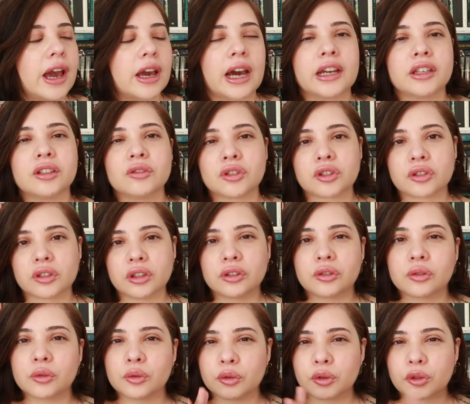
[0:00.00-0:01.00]
i, I usually
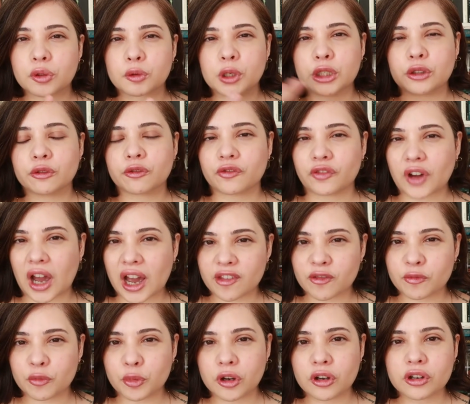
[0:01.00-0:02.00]
do three to
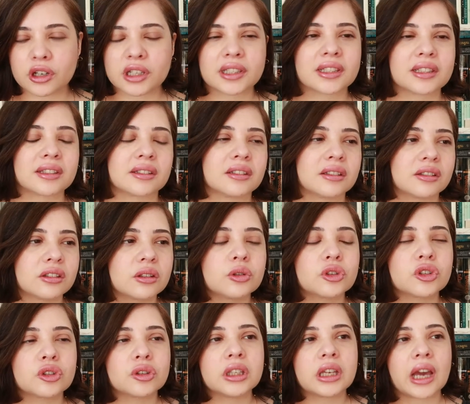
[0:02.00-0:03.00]
five books
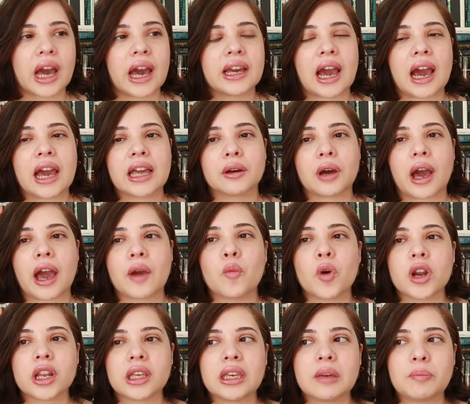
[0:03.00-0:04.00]
usually i i, I
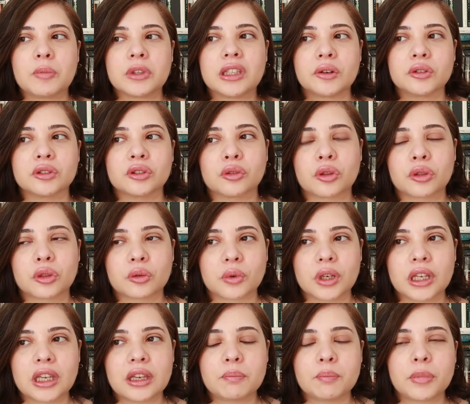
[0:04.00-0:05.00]
want to keep it down to
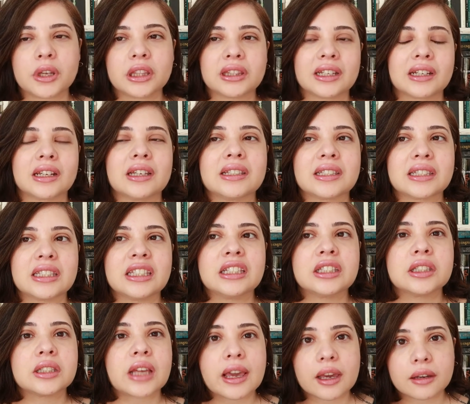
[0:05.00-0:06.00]
three but then i
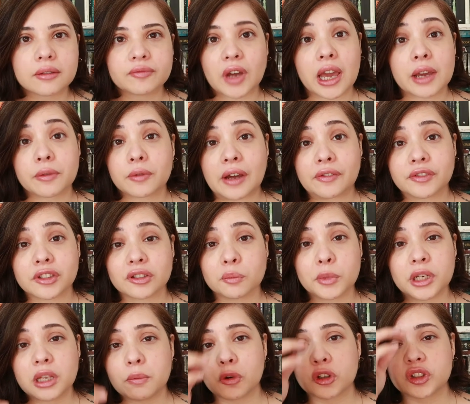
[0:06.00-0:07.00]
see i have so
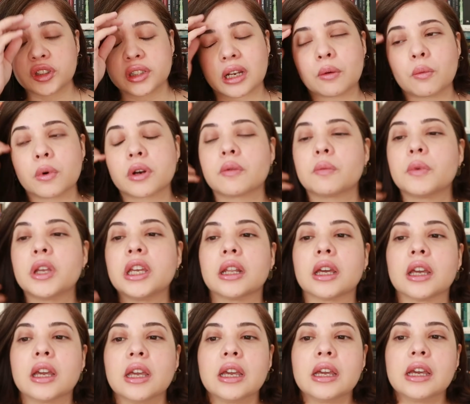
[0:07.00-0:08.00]
many books that i want to
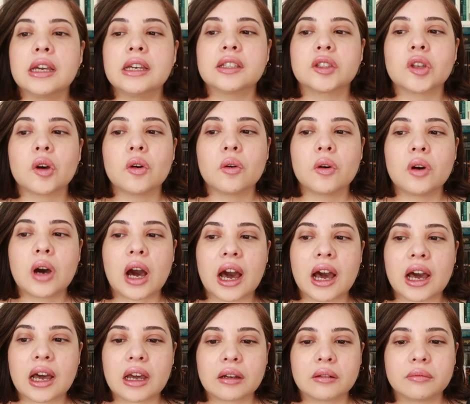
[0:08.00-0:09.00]
read so
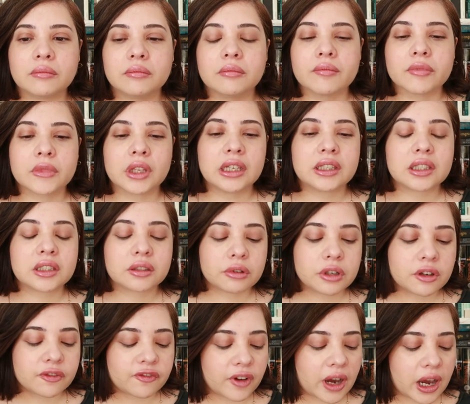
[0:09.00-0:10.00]
um it's
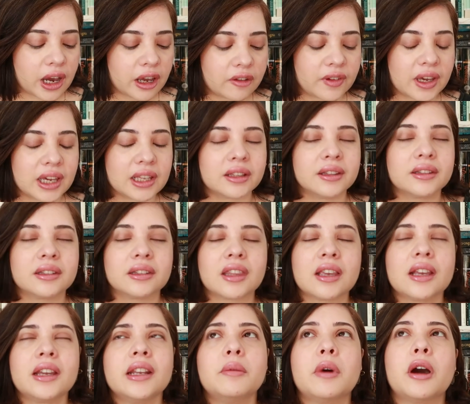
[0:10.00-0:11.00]
three to five and
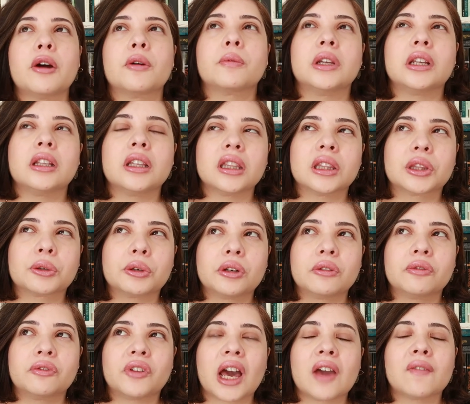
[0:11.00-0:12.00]
thinking about reading three
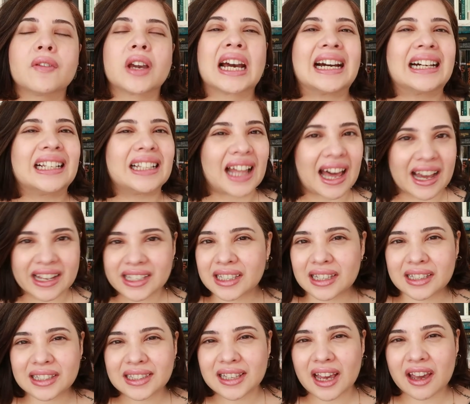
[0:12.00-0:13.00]
to five
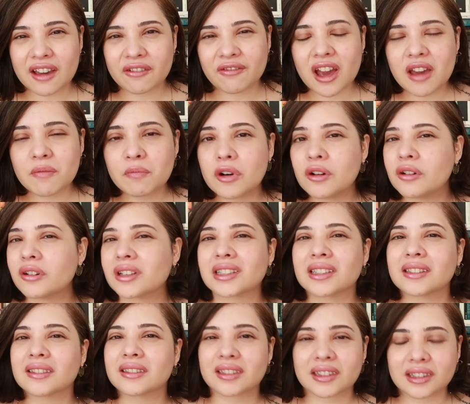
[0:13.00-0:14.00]
classic sci-fi books
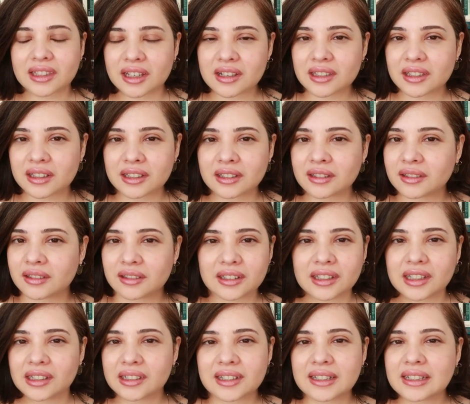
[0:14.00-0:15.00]
doesn't
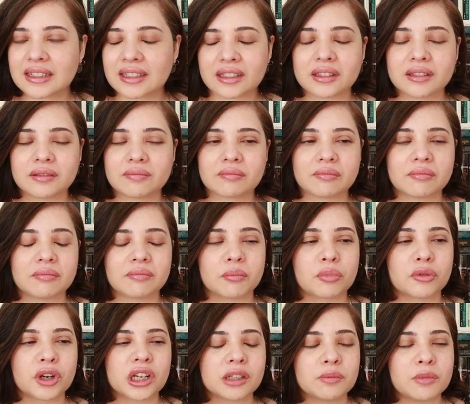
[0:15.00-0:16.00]
it doesn't
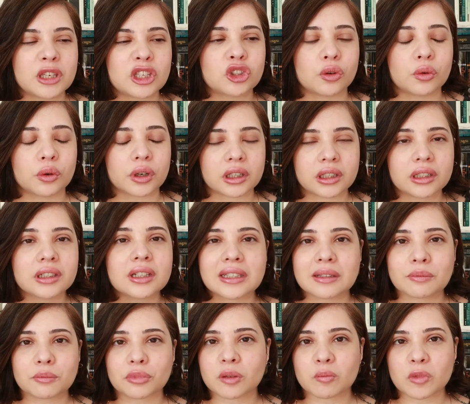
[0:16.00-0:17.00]
bring me joy it
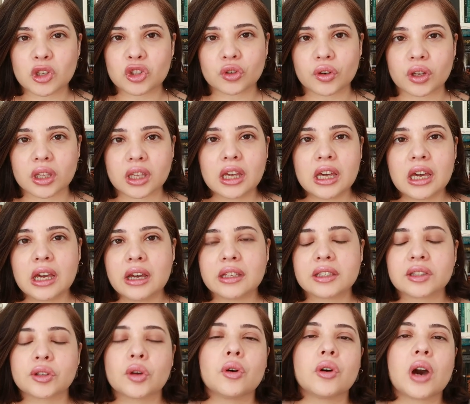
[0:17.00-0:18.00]
doesn't bring me joy
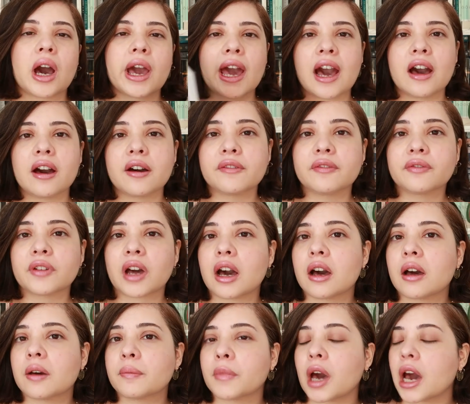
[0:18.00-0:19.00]
so i have
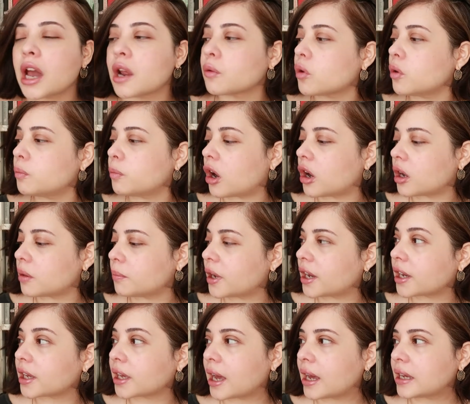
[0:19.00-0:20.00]
um i robot
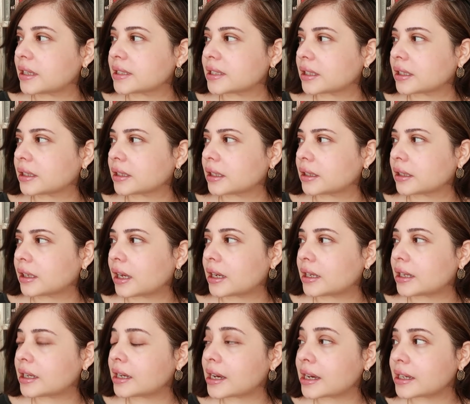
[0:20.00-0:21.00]
by isaac
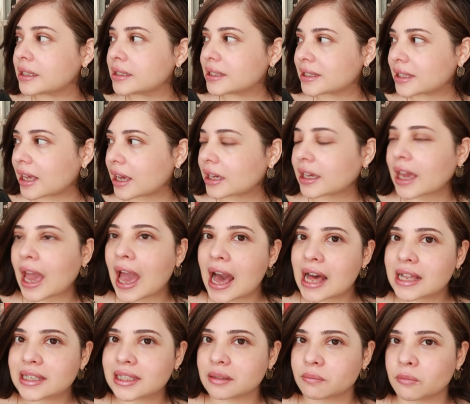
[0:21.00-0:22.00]
Isaac
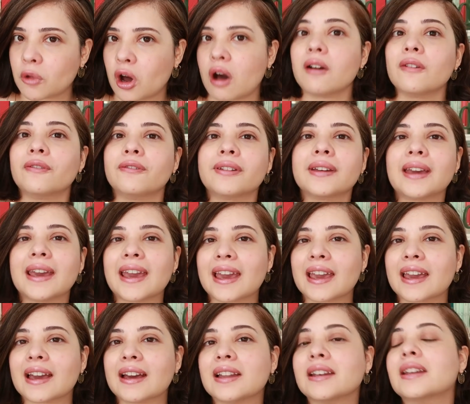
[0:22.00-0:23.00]
Asimov
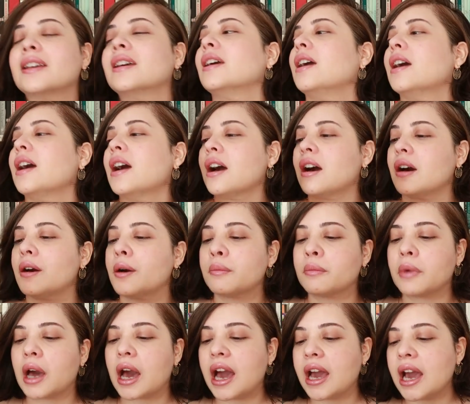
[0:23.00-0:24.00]
and um,
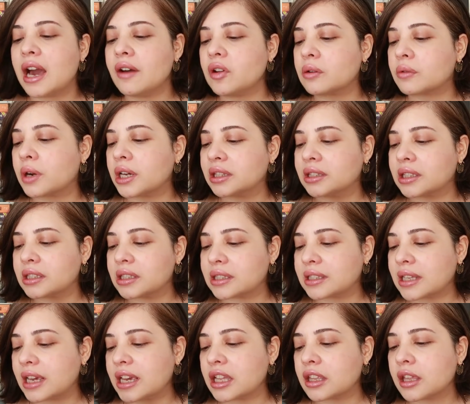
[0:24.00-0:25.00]
I haven't read this
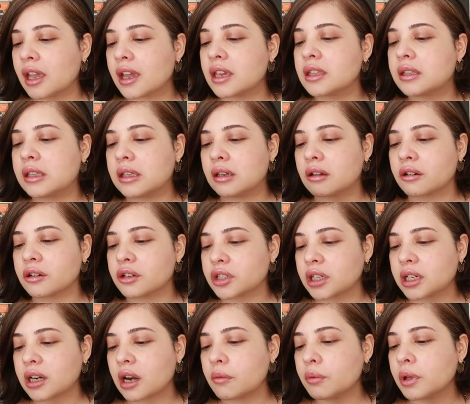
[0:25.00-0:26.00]
in
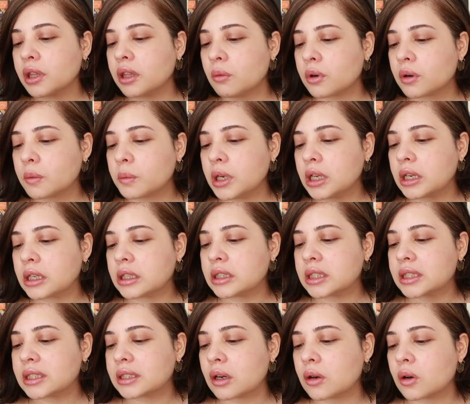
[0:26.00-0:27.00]
years and I really want to read
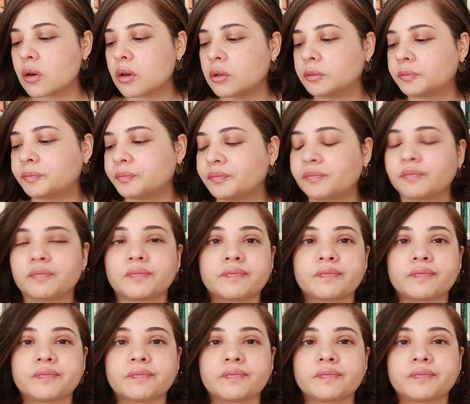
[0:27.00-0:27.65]
it so